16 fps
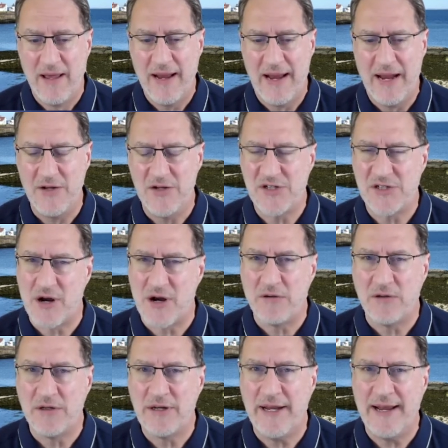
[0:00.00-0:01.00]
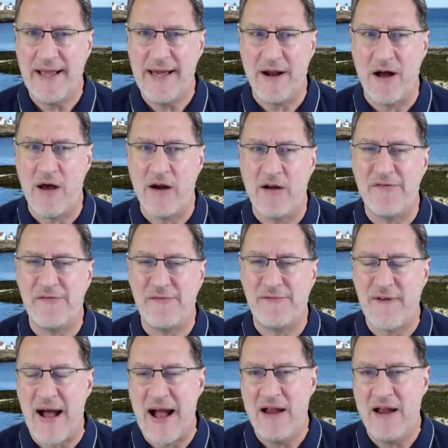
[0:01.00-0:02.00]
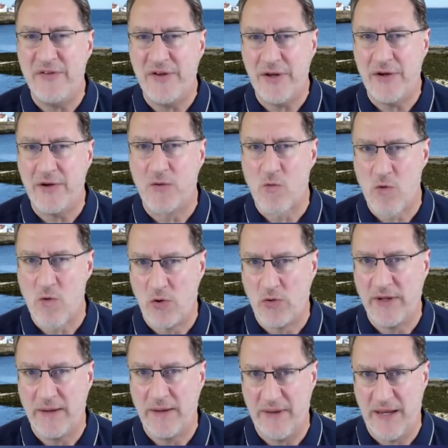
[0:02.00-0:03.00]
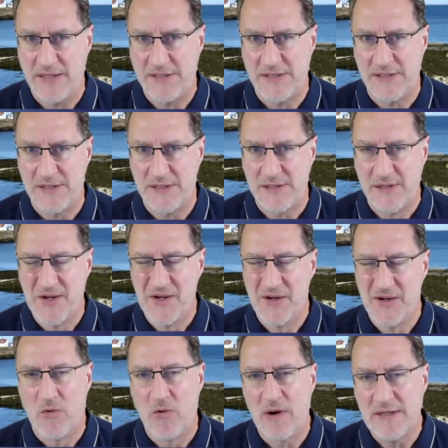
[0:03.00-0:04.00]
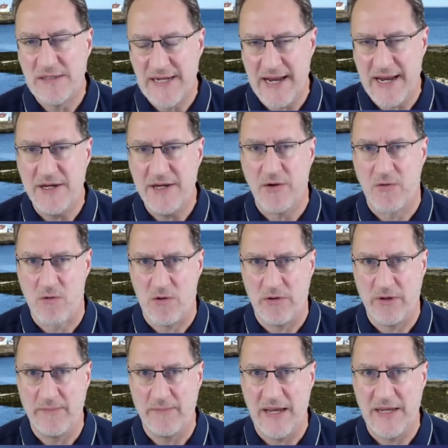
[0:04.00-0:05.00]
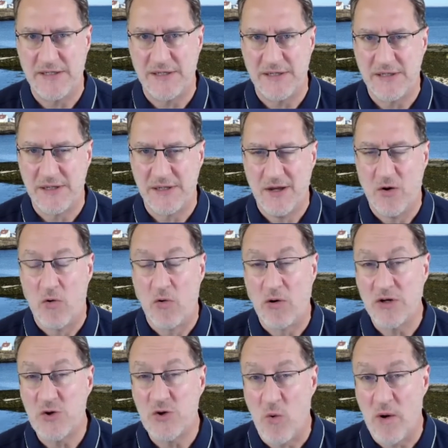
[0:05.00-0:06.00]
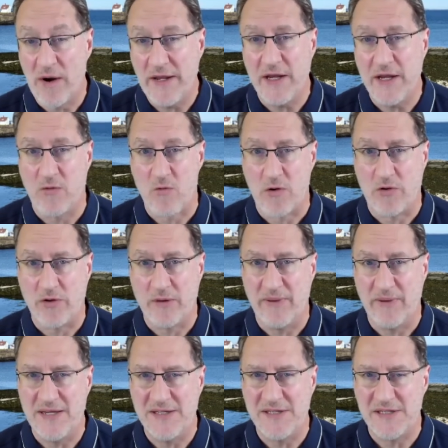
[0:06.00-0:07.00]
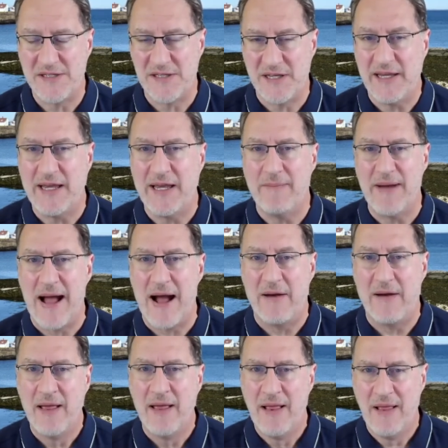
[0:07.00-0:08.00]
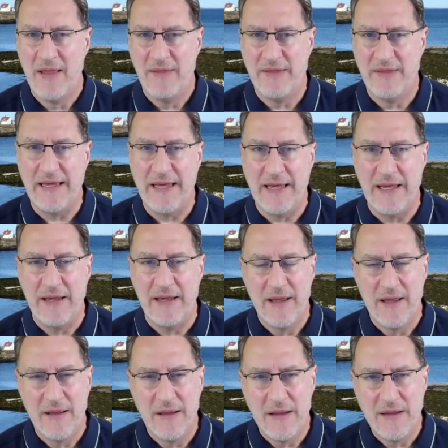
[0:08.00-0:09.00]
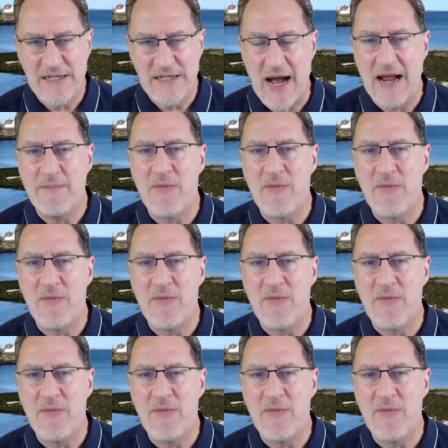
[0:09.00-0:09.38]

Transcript: and you start looking at on a 5-year rolling basis, or a 10-year rolling basis, or a 20-year rolling basis, thinking about the time